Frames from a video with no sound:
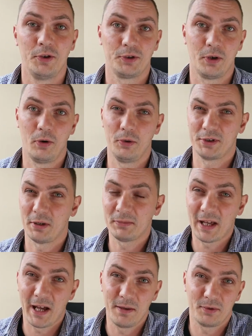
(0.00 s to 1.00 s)
So
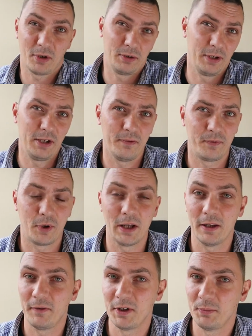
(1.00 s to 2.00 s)
sometimes, only if
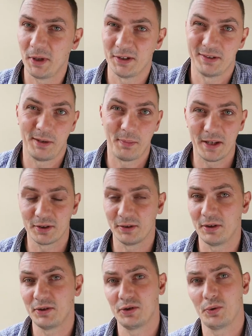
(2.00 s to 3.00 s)
relevant, because it depends
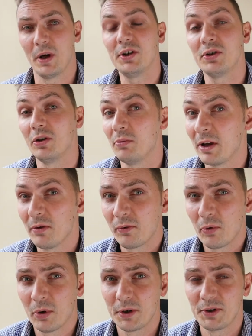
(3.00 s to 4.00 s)
on the situation, you may
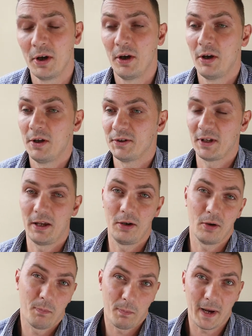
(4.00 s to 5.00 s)
of course say,